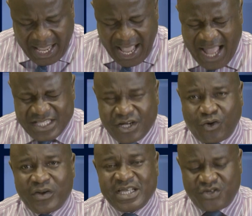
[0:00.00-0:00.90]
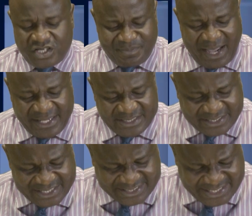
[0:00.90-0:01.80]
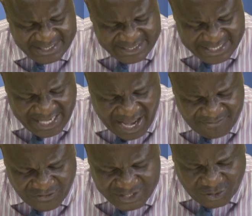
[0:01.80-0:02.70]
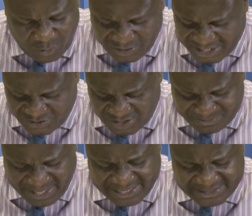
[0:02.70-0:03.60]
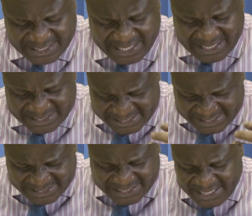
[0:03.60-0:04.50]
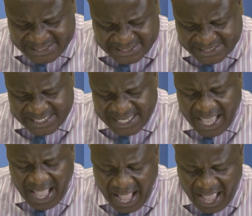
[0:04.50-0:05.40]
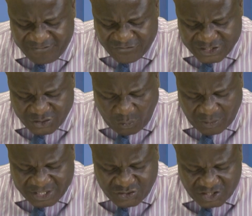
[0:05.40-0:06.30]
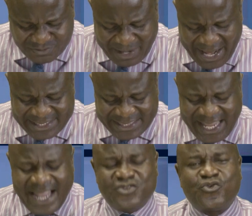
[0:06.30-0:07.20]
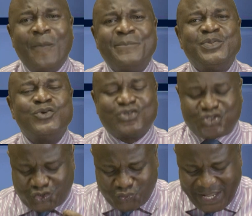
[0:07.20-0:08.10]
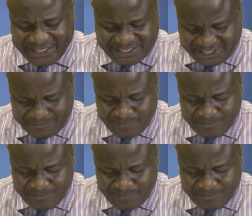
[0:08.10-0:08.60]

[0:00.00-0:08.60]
and the courageous mind. Christianity are for the courageous mind. Christianity are for the courageous mind. Learn to build strength